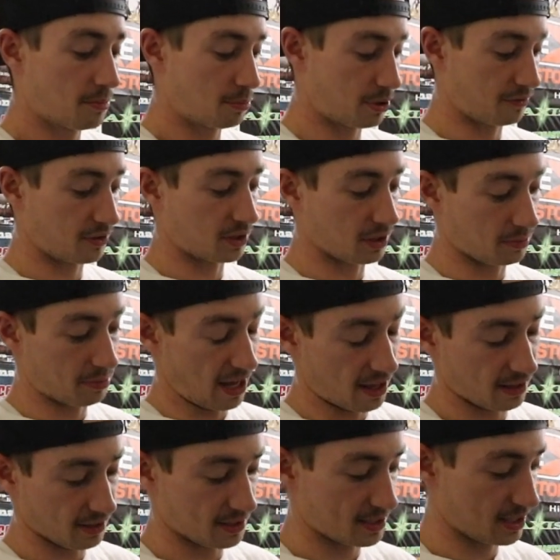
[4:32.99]
perfectly
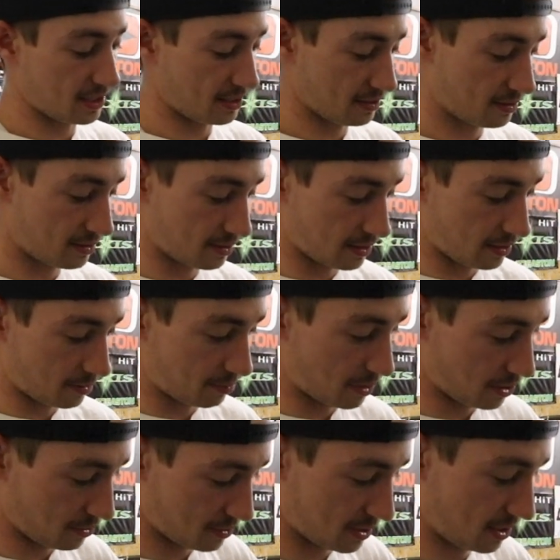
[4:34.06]
balancing their
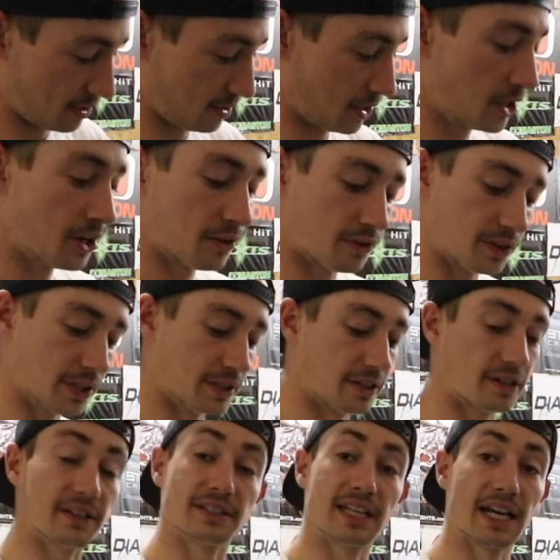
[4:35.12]
bows right
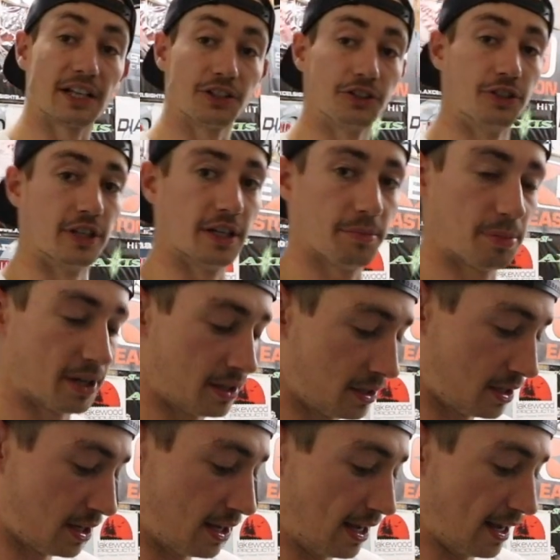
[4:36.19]
there at that grip.
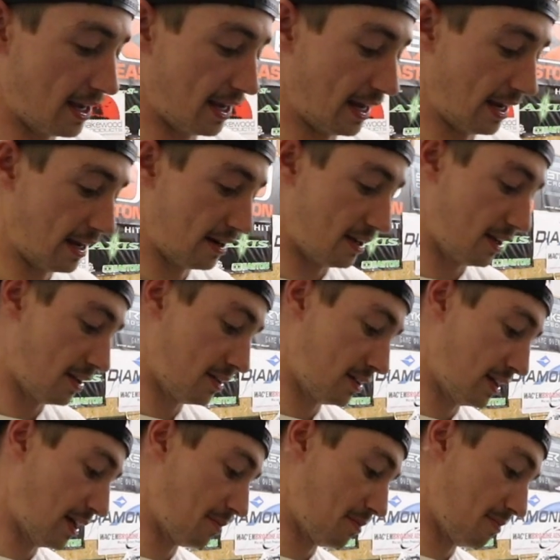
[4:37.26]
And
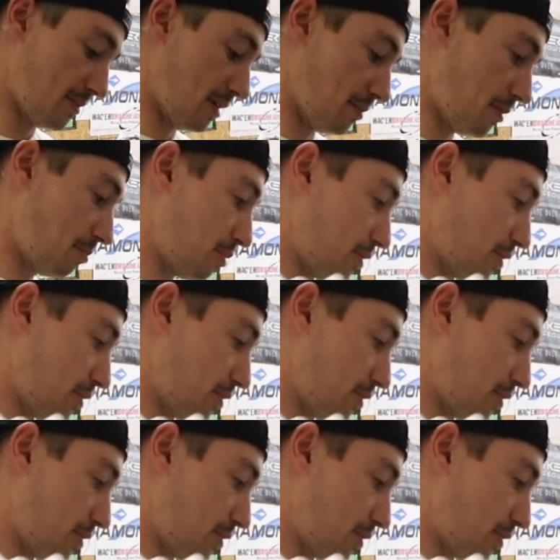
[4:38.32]
I'm, I'm a